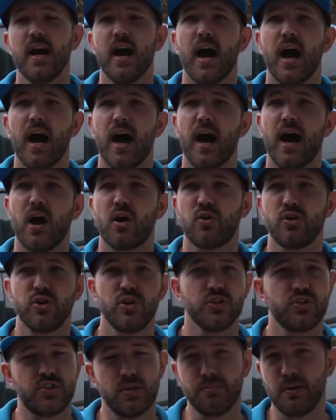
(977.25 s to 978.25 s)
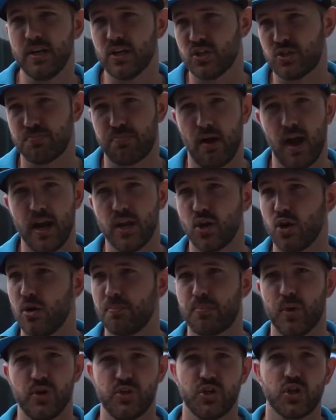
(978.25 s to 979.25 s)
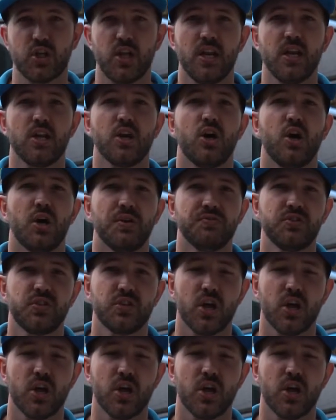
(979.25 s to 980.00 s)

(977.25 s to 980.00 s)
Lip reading: Or are you simply just spraying on, pressure cleaning off?